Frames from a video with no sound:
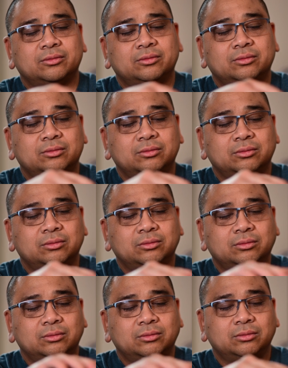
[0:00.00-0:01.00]

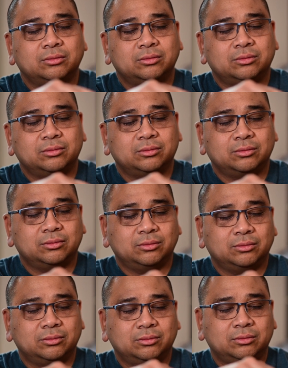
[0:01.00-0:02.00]

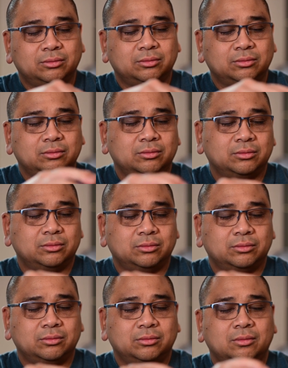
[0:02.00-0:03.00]

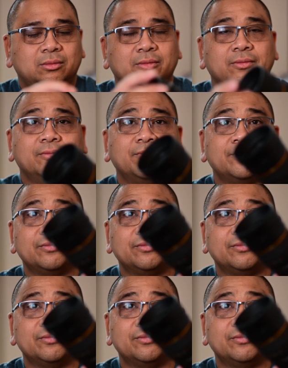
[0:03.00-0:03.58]
(no one is talking)